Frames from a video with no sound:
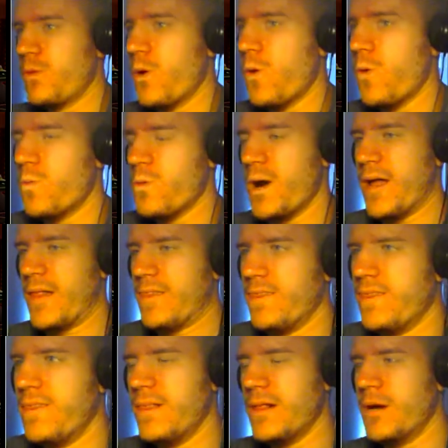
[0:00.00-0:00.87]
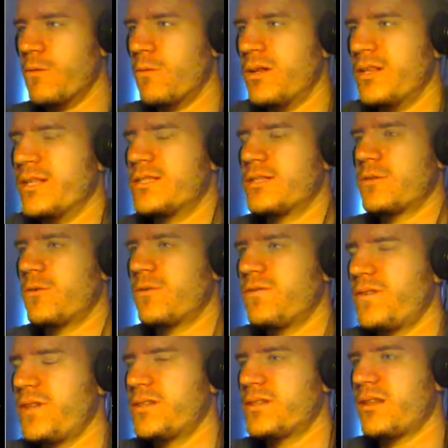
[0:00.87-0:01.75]
No one. No one is
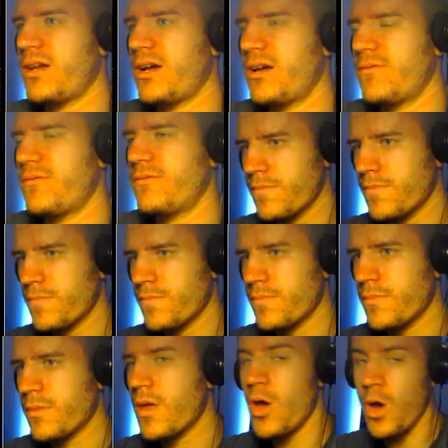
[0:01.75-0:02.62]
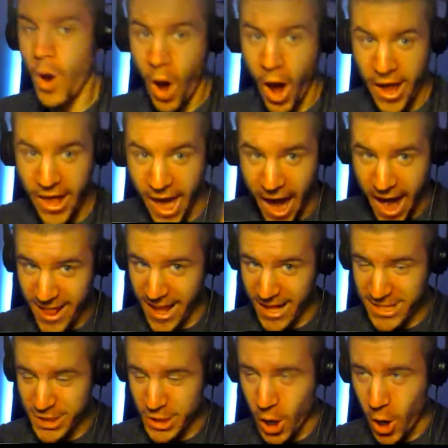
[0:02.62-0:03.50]
Goofy's wife. Oh yeah,
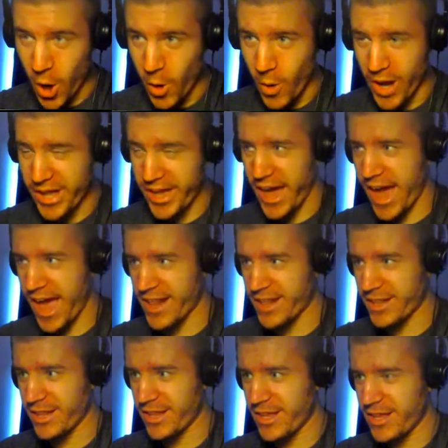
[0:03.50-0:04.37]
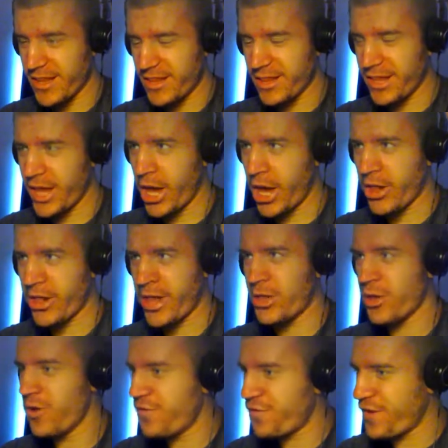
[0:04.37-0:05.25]
let's go again! Leon
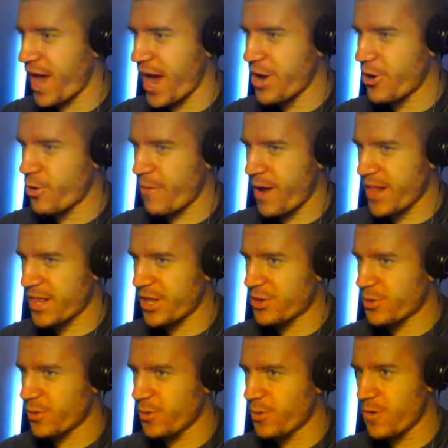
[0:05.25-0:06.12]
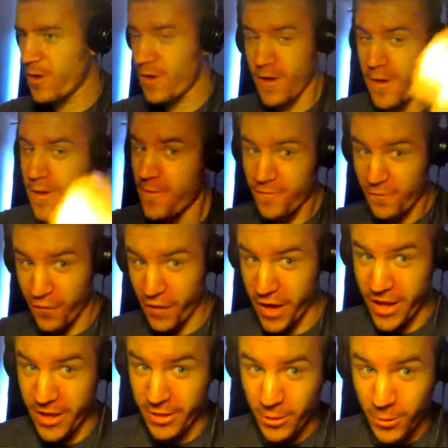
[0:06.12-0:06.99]
and Yuffie are ready to
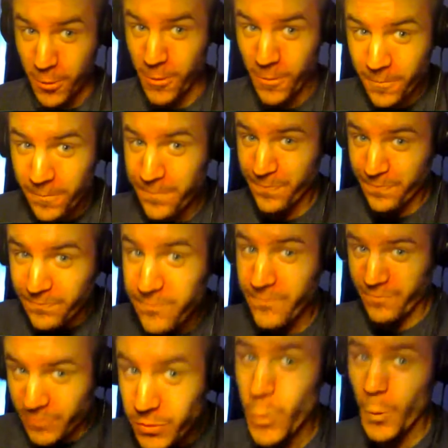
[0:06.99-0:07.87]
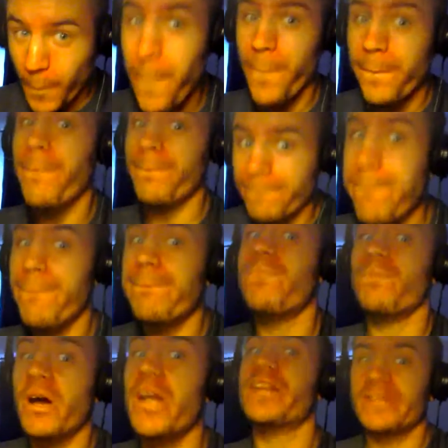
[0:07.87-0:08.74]
to to
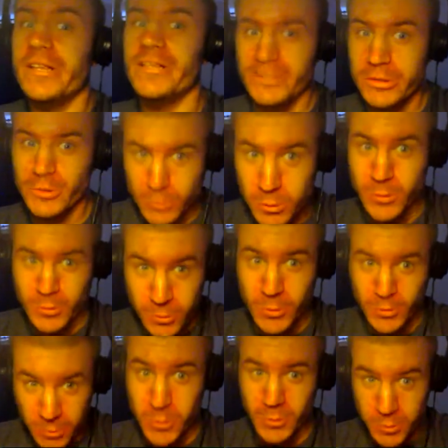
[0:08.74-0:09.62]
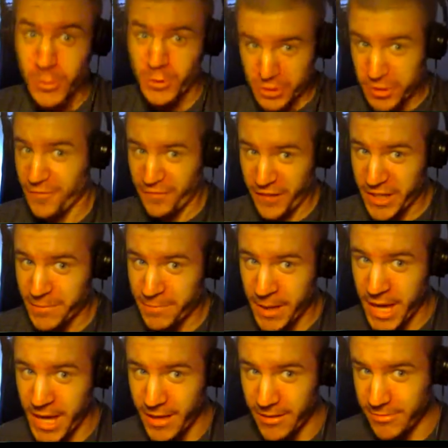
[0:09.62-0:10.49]
uh, to defeat
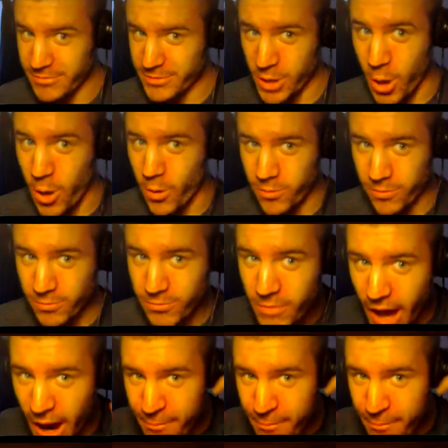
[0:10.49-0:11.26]
me? No, I'm